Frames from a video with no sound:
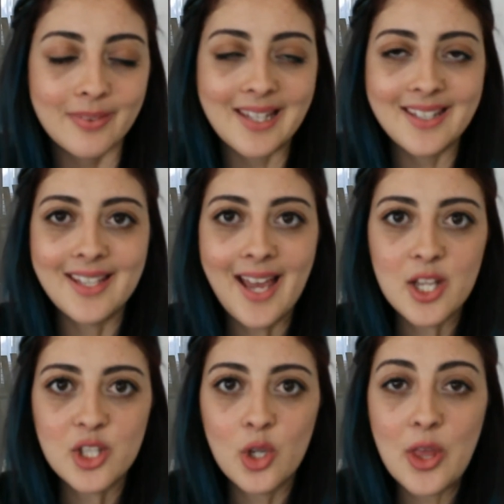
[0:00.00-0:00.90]

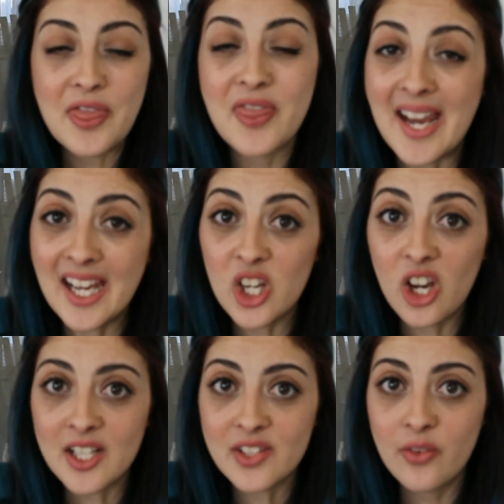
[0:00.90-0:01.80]
Yeah, so thank you
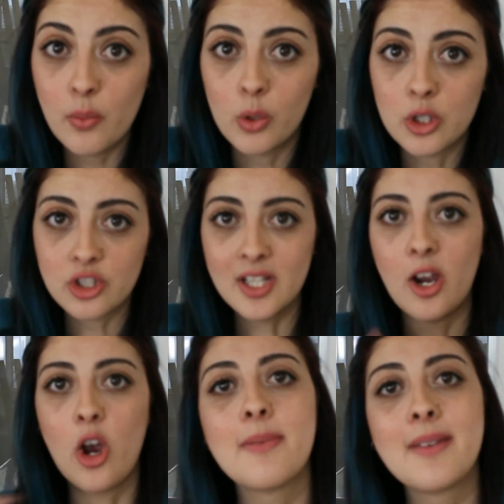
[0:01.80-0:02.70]
guys for watching.
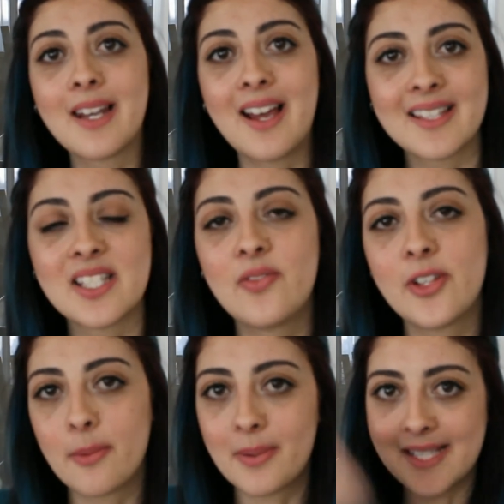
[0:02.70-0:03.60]
I hope you liked this
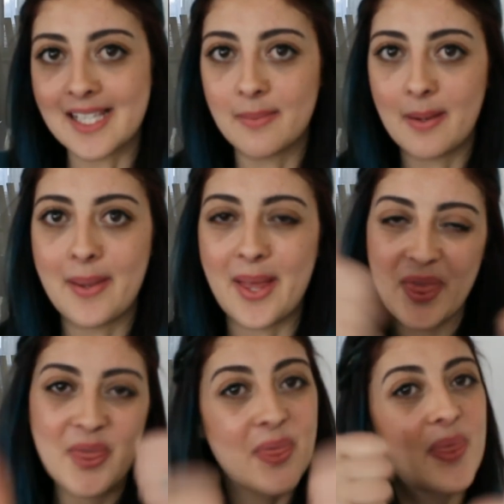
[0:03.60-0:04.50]
video. Please give me a big
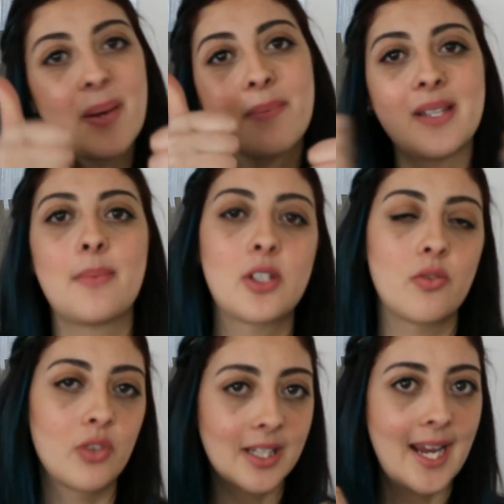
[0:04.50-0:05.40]
thumbs up because
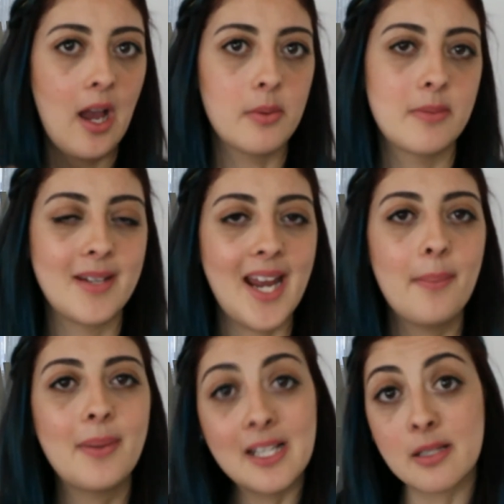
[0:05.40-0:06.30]
it really helps me
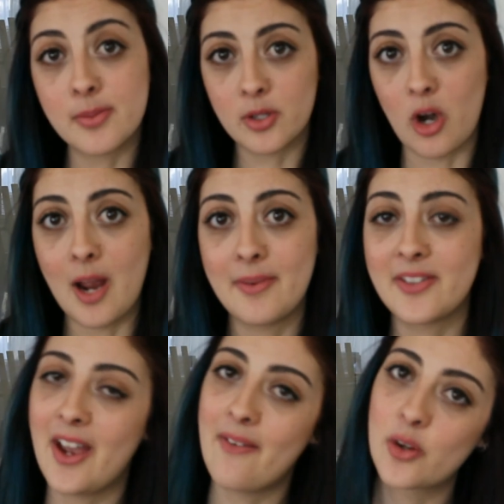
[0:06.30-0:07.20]
out. Please subscribe if
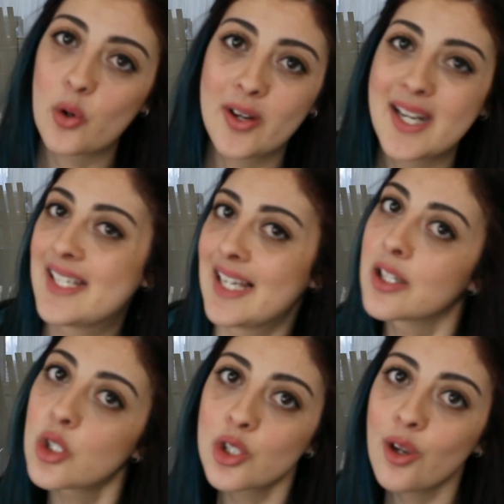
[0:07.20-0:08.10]
you haven't already
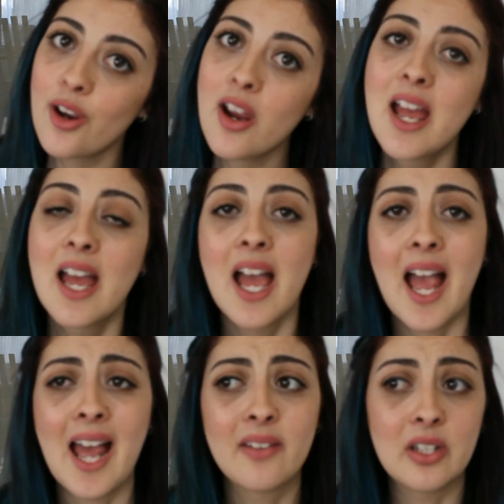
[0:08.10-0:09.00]
done so.
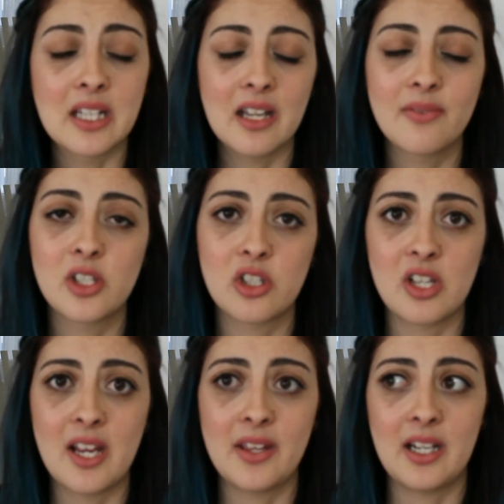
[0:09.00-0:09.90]
And if you'd love to
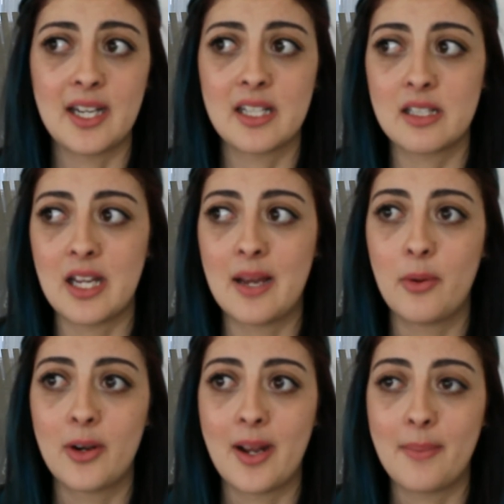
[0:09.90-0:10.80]
share the link
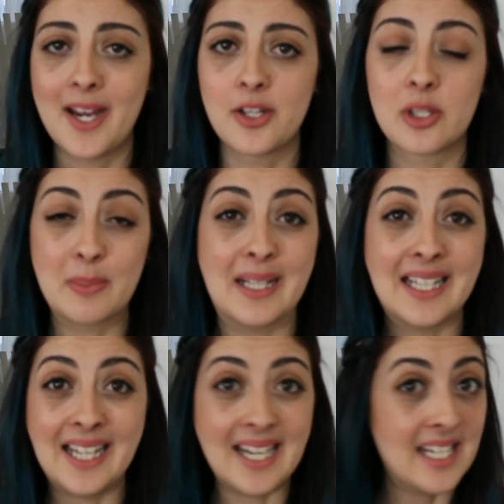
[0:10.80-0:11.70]
on our pages,
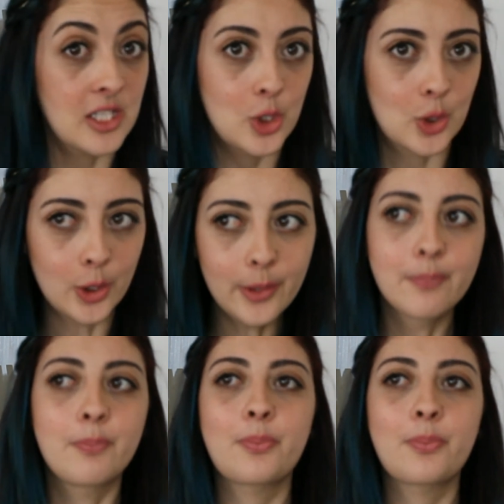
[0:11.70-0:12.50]
please do.